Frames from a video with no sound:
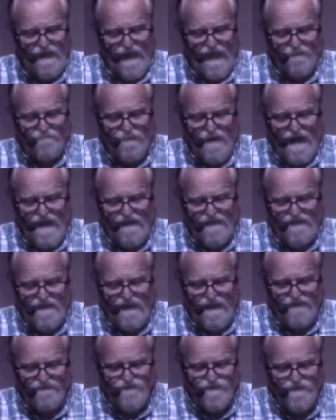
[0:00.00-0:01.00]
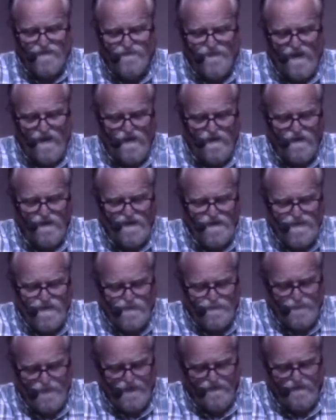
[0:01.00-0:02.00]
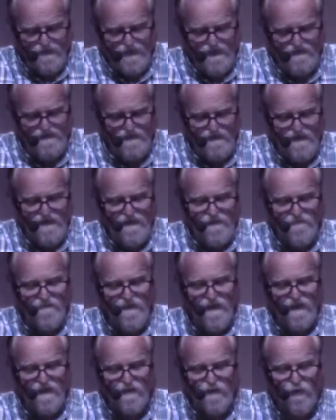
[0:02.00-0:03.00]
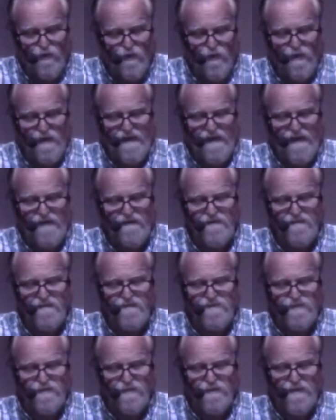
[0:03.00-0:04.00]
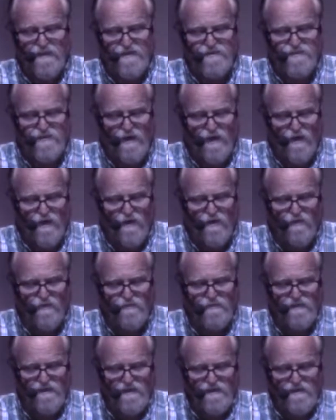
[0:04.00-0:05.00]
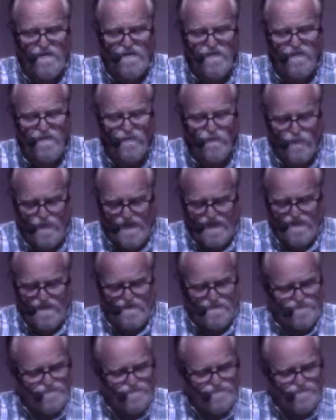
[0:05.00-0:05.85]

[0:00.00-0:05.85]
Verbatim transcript: and by gifts of the Holy Spirit, according to his own will.